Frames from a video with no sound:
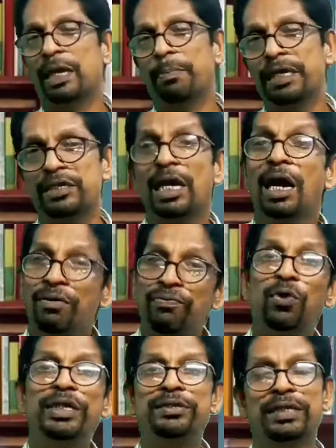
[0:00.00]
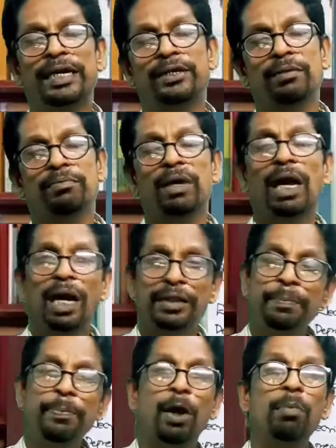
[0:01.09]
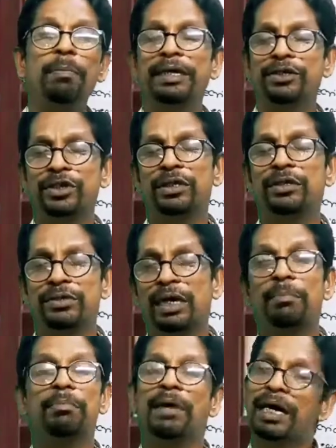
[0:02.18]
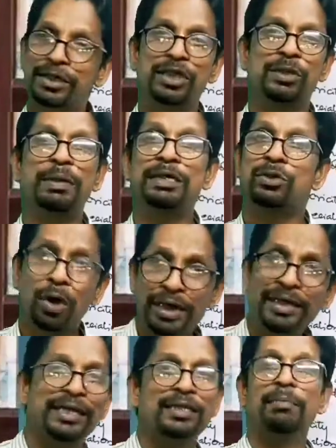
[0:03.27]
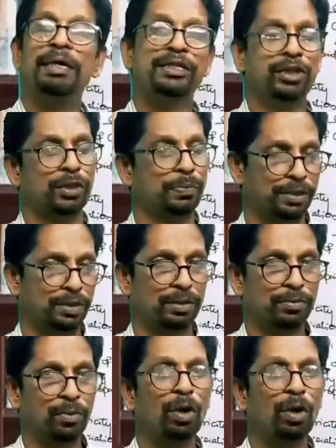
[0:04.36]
That means for this item, the problem mentioned some adjustments, or it has some adjustments.